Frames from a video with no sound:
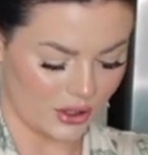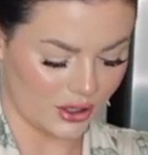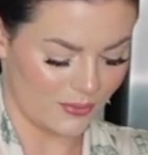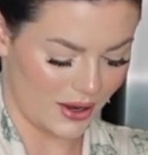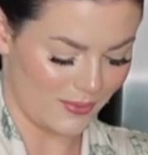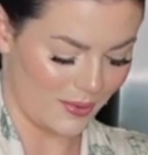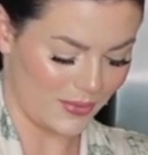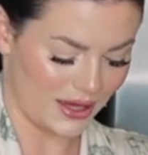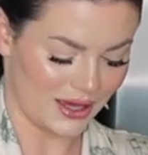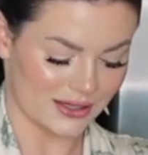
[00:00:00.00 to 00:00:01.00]
a good amount
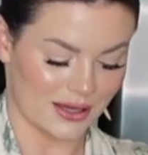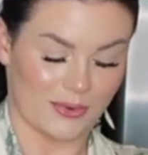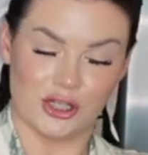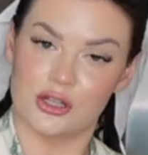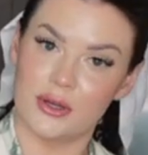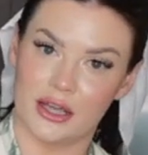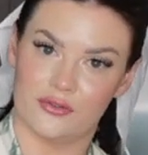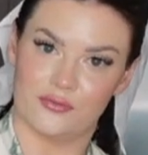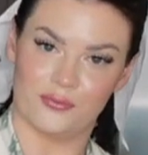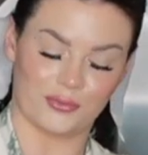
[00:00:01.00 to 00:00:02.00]
about baking because I've been doing
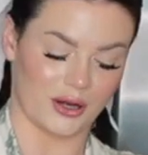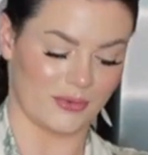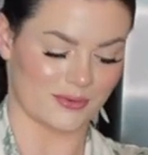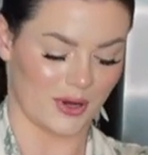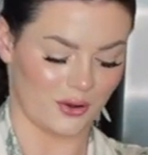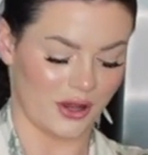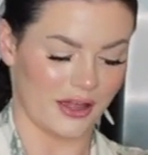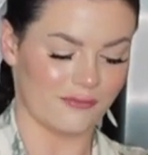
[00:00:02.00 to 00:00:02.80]
it pretty much my whole life,